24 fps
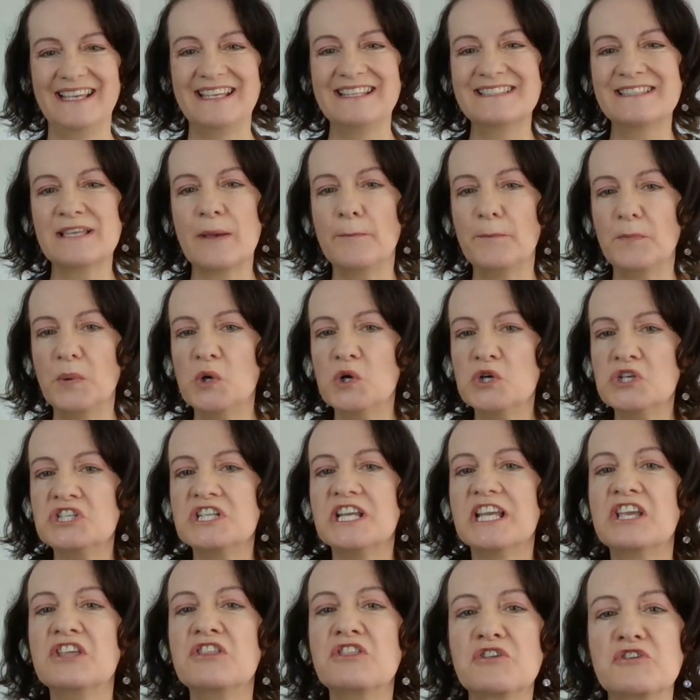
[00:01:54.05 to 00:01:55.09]
It's a
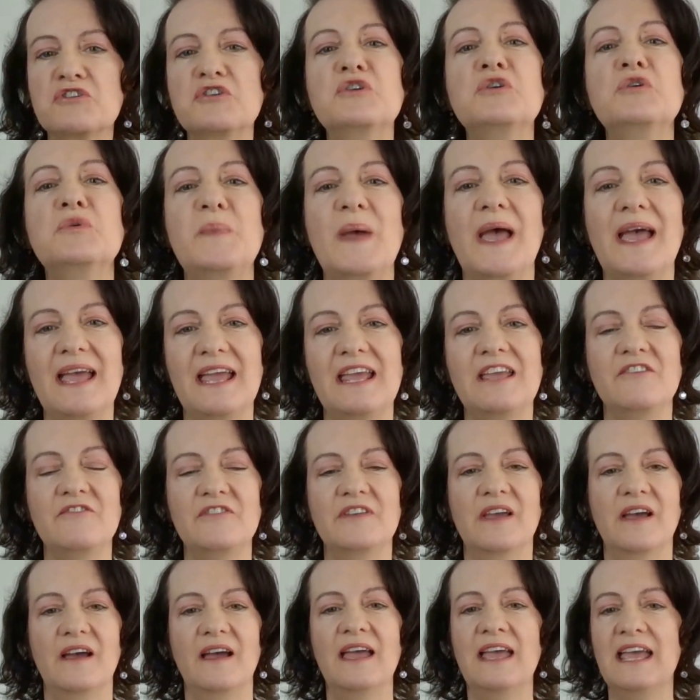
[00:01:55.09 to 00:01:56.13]
pushing through
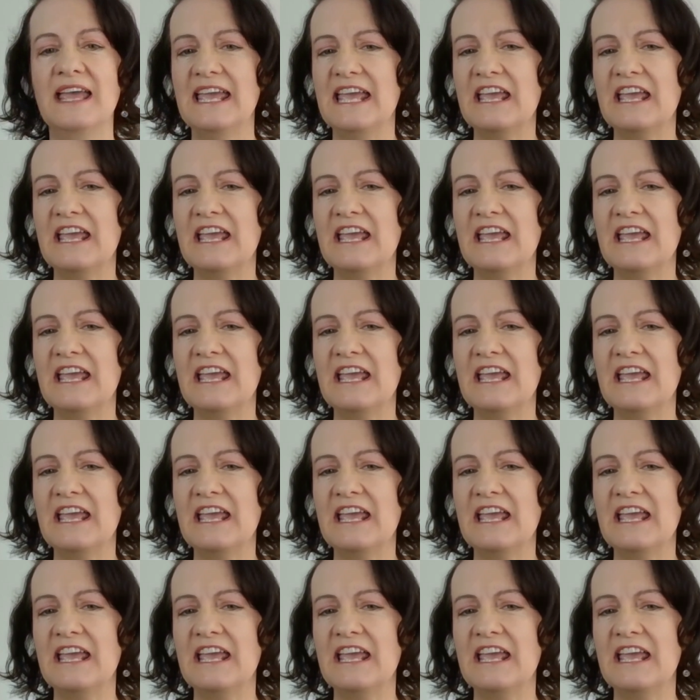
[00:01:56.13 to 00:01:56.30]
behavior.